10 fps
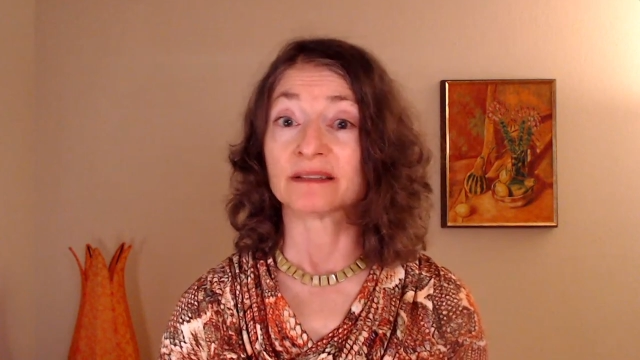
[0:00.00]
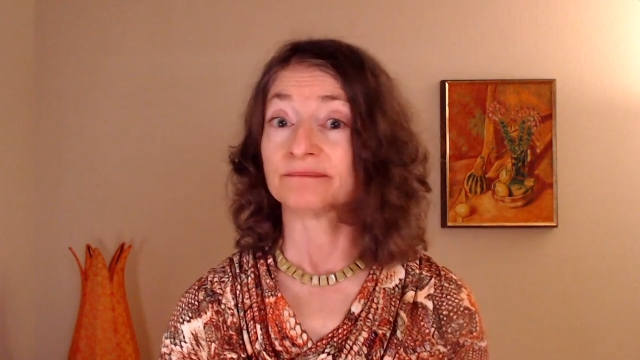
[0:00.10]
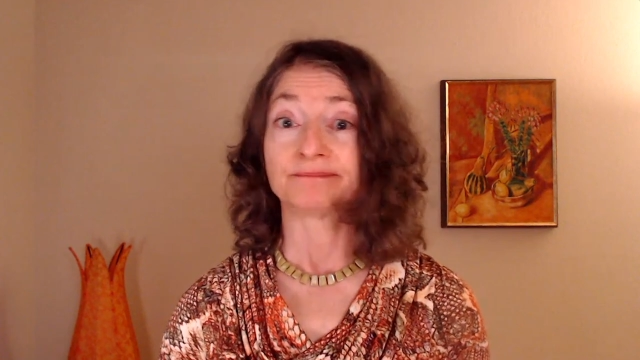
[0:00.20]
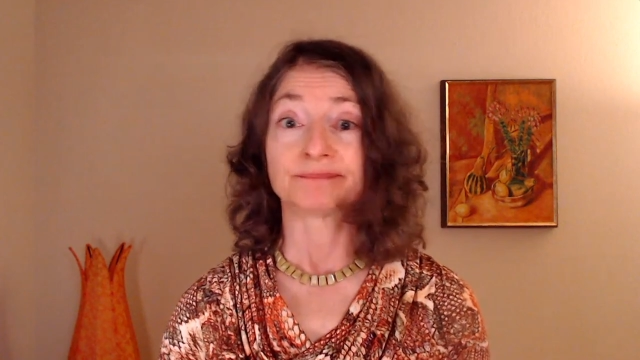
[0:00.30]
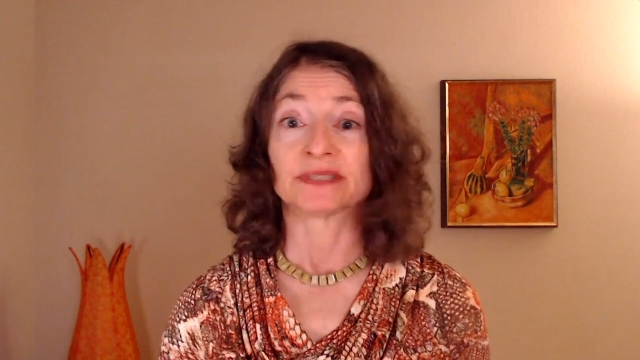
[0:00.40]

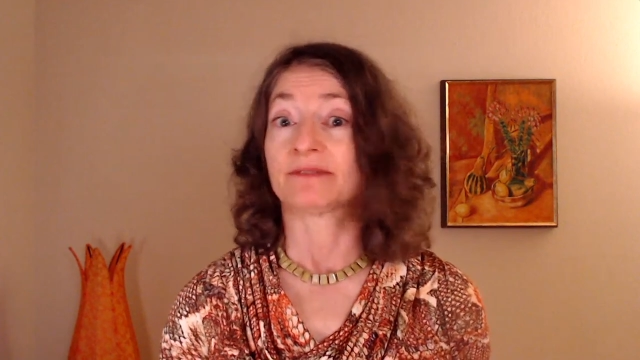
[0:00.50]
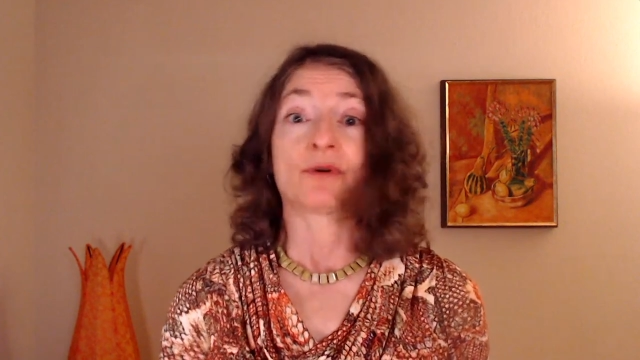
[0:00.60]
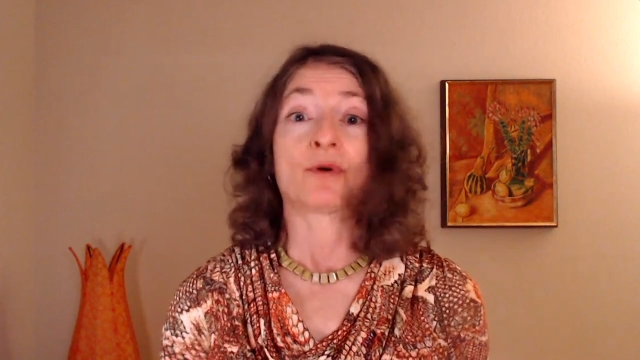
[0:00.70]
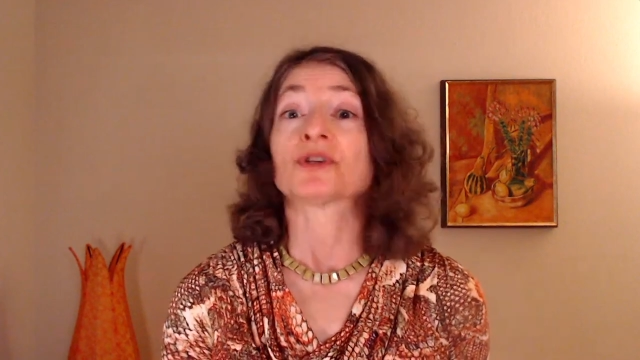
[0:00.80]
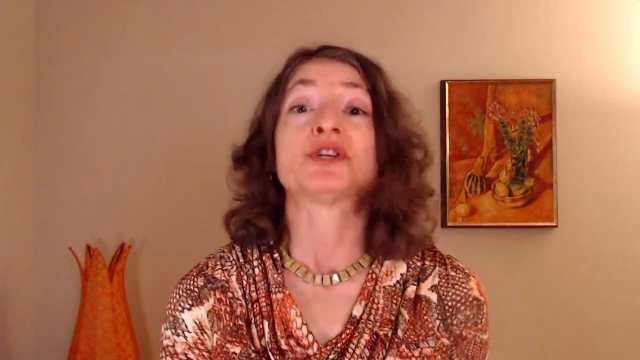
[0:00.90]
and
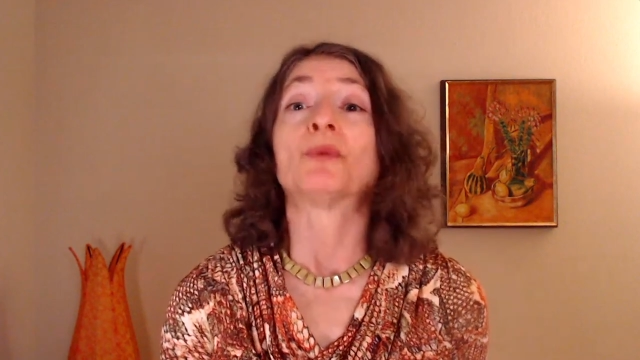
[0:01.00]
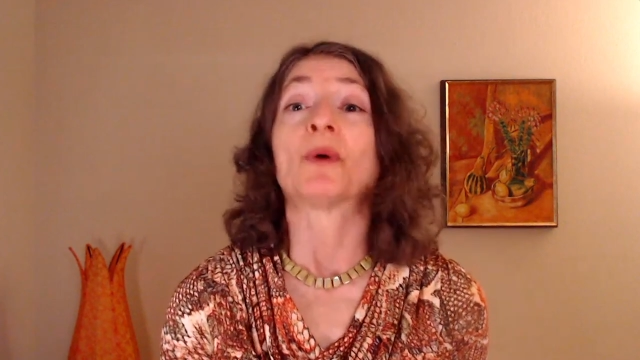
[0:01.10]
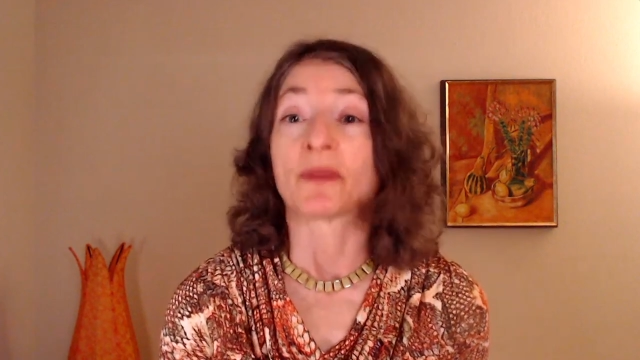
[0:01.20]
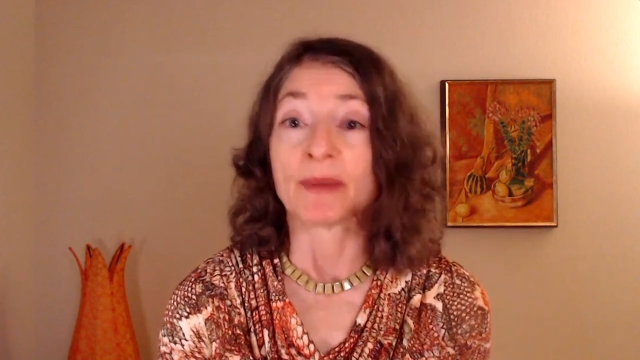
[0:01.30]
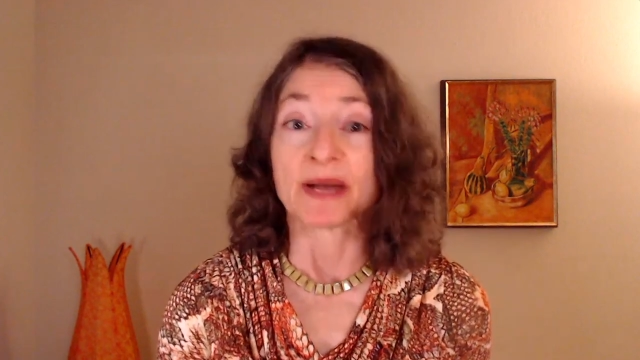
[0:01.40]
of course
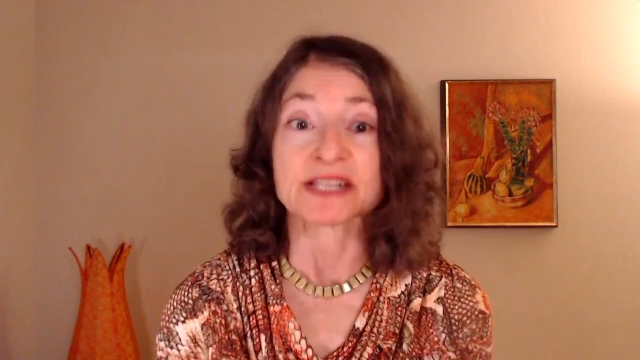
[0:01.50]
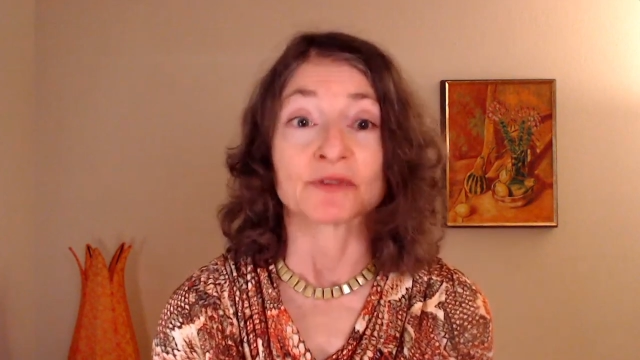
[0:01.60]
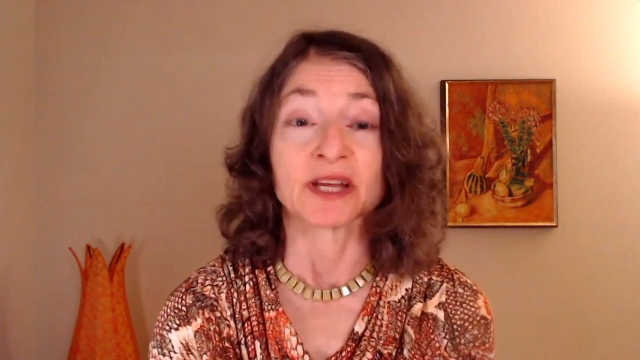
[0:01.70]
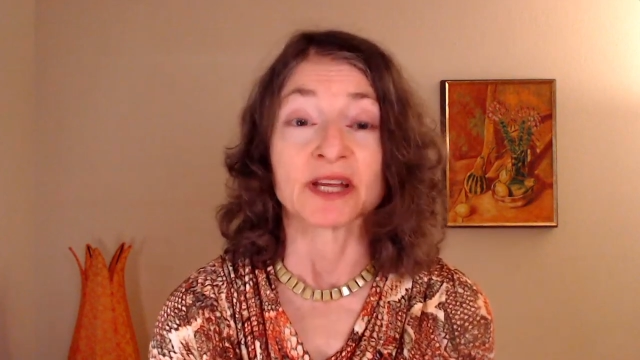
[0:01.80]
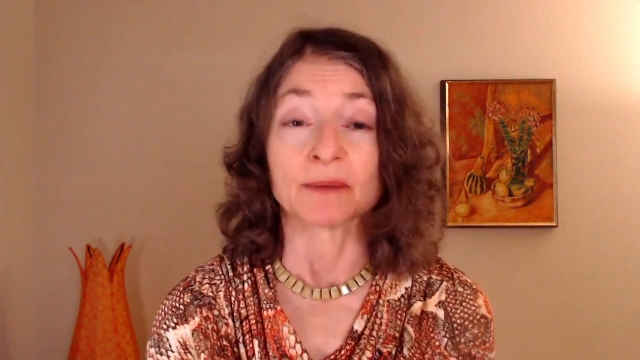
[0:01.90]
you want the
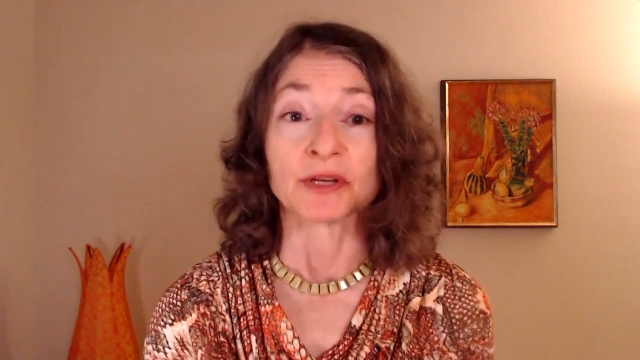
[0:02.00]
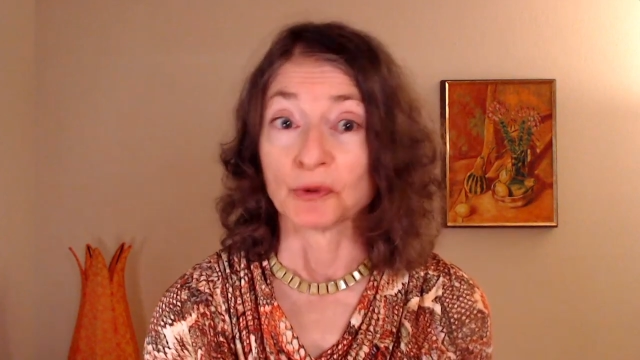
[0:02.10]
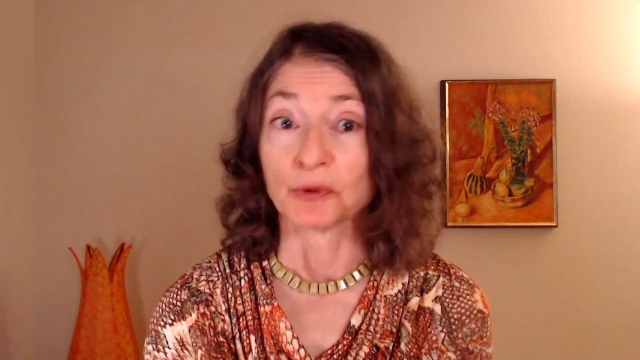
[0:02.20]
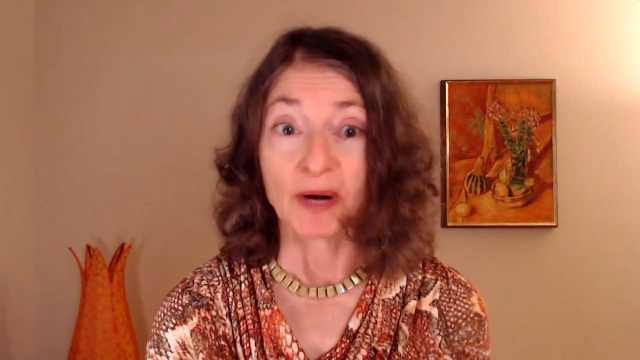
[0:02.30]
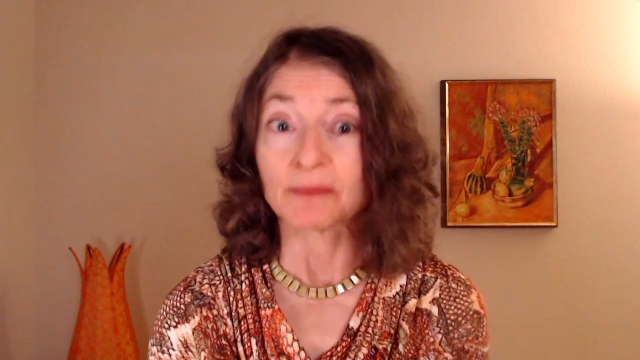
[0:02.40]
best for him
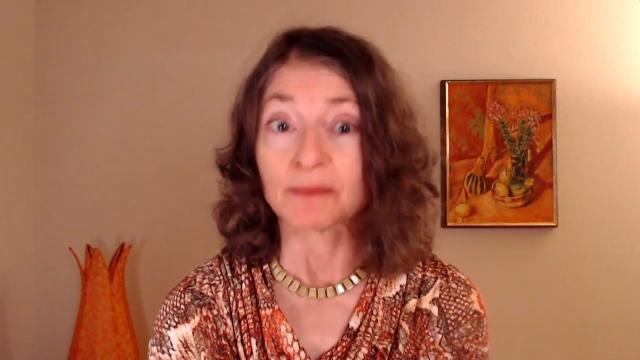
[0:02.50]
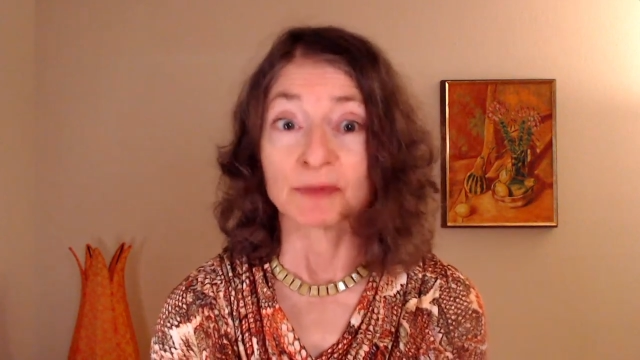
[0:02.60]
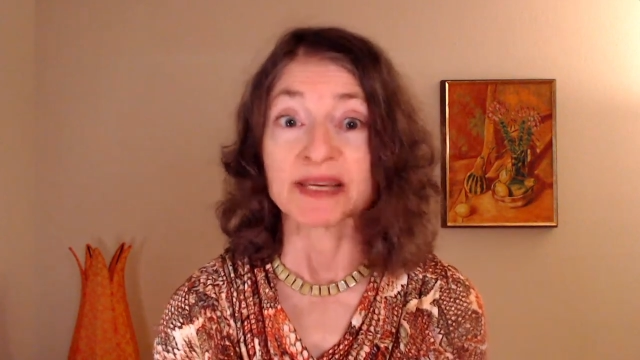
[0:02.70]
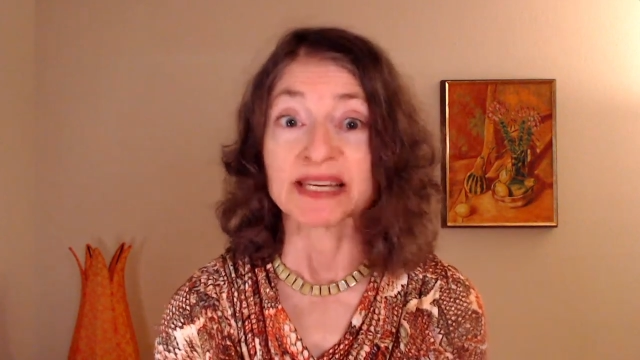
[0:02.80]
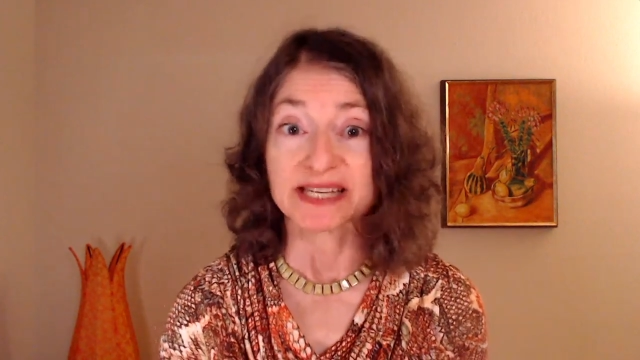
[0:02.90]
and you want him
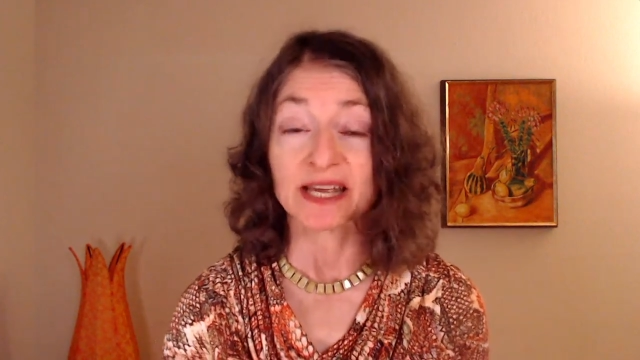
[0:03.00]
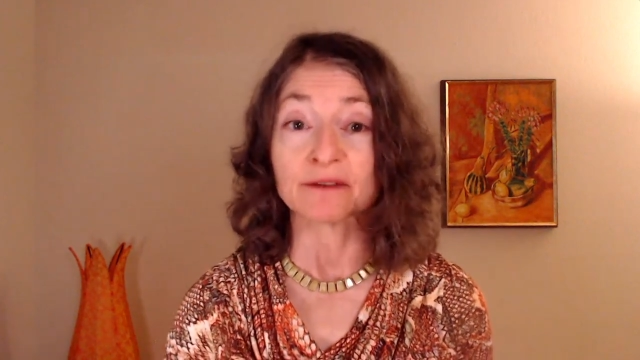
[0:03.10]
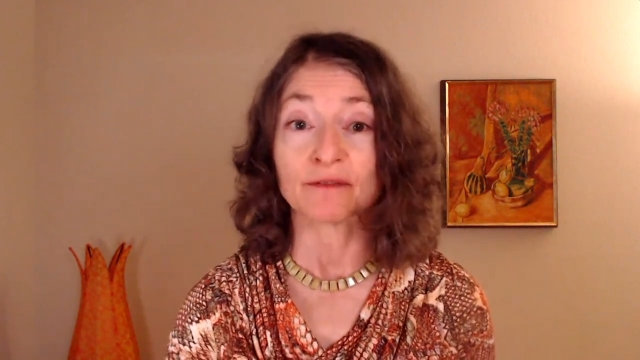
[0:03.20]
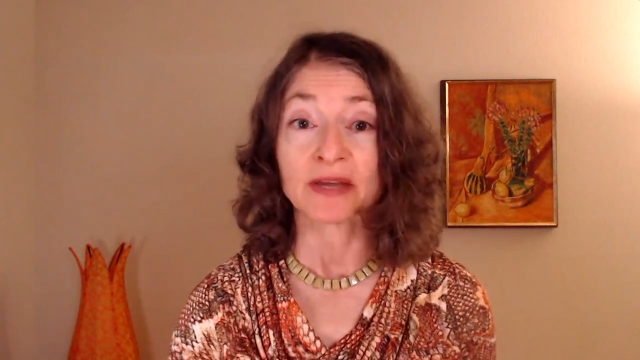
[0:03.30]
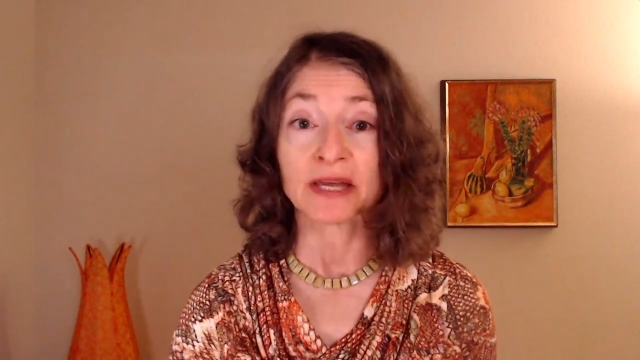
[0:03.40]
to be
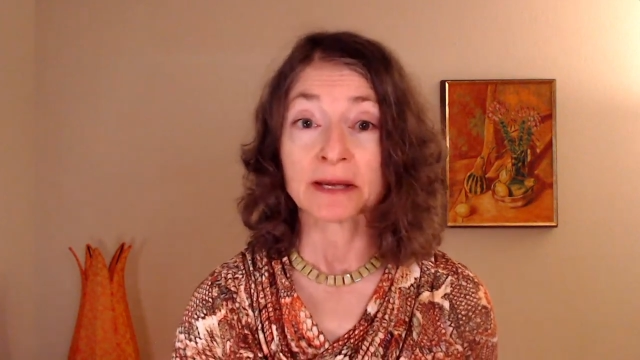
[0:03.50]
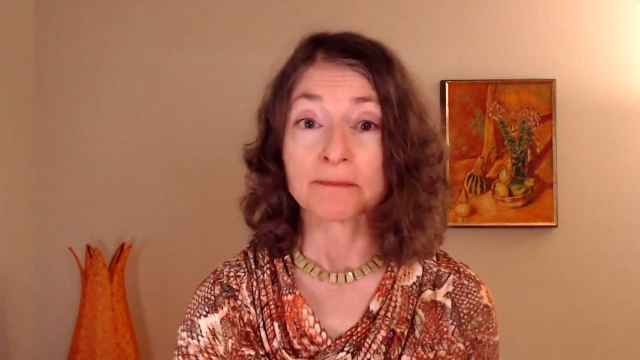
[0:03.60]
safe.